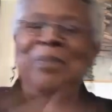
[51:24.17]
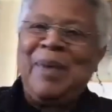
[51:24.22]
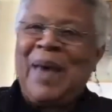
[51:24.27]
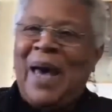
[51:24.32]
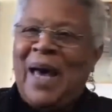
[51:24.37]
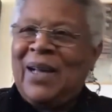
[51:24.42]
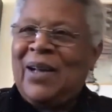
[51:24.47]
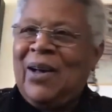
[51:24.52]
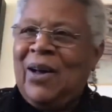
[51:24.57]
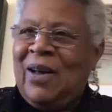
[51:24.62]

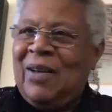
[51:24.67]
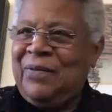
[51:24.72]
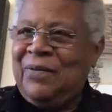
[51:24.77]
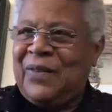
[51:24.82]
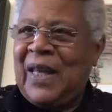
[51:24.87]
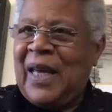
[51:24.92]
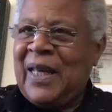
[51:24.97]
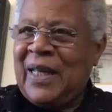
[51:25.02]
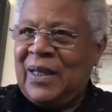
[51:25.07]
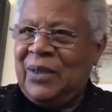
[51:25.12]
back off
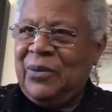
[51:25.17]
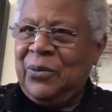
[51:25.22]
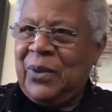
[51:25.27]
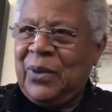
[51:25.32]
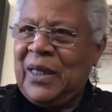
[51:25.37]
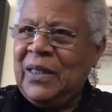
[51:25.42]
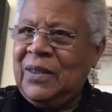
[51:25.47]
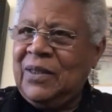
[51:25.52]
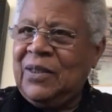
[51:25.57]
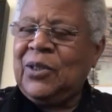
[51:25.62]
that,
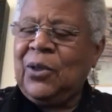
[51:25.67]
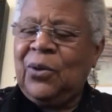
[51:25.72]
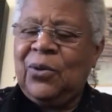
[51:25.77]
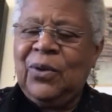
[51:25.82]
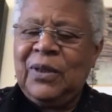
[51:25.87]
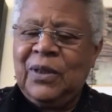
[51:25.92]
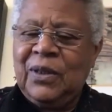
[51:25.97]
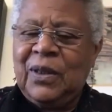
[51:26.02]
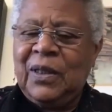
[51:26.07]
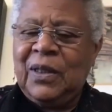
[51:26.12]
right? So
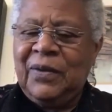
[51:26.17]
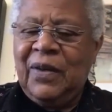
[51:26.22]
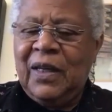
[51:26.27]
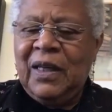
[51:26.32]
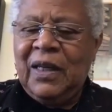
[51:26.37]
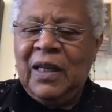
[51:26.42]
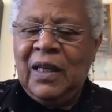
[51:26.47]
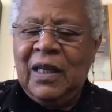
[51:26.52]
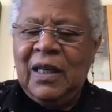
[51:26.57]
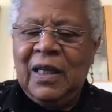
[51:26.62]
it, it,
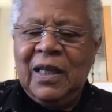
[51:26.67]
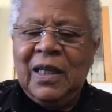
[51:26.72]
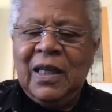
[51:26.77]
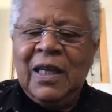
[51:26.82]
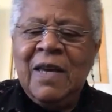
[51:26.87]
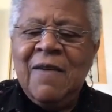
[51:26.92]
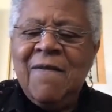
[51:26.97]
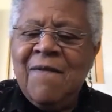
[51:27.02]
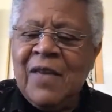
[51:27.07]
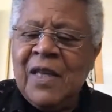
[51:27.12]

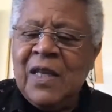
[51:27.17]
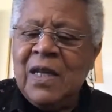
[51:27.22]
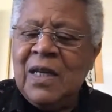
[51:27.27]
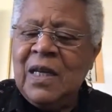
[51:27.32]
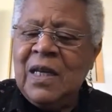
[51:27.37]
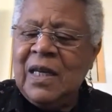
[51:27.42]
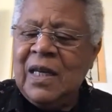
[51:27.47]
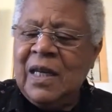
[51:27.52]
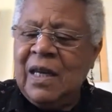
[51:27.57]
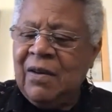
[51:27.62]

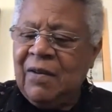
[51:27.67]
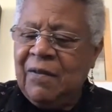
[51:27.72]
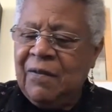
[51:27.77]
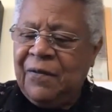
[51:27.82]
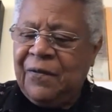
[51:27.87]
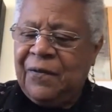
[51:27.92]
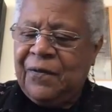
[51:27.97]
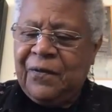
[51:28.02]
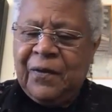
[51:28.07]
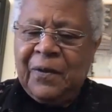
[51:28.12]
even
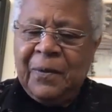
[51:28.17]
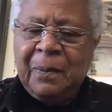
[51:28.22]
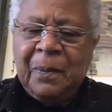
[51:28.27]
if